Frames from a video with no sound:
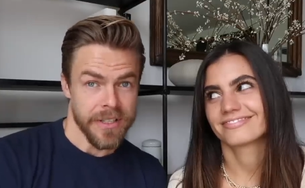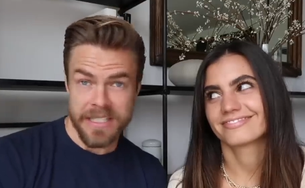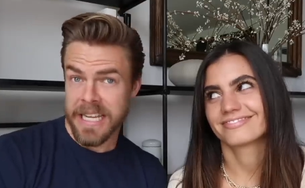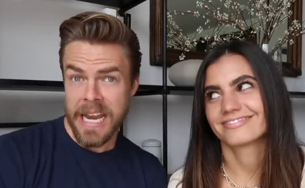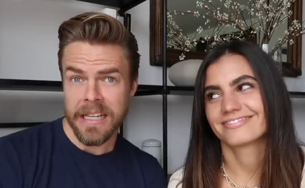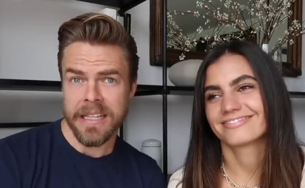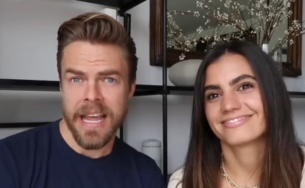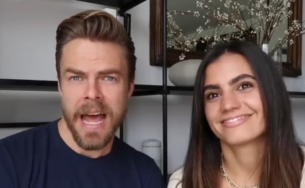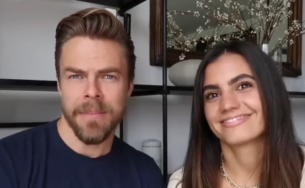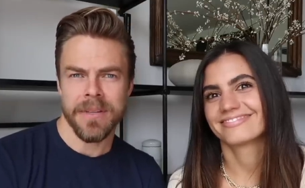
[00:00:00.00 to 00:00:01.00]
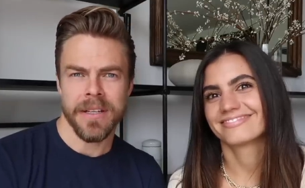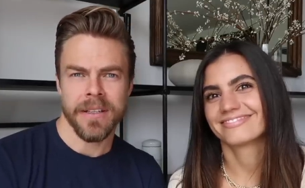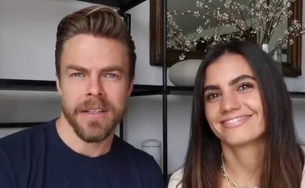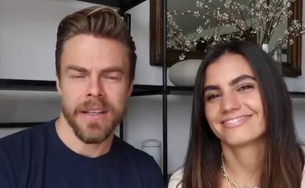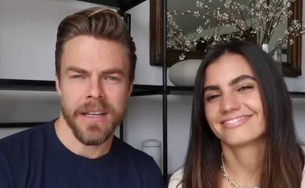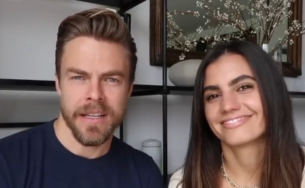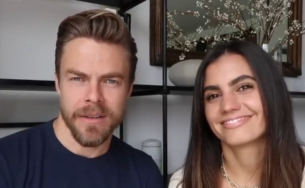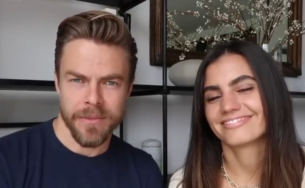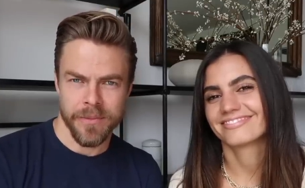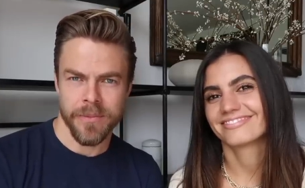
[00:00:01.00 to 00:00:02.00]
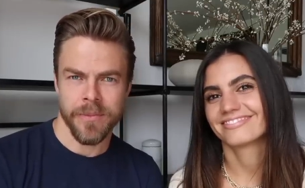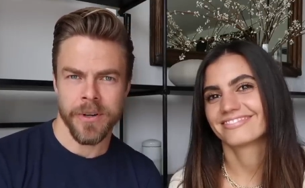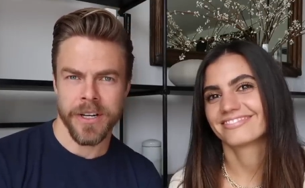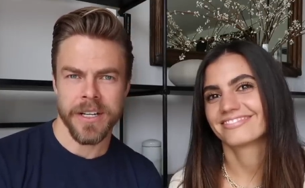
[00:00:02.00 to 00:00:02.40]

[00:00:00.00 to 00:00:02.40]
Speaker 1: is daily happening and we're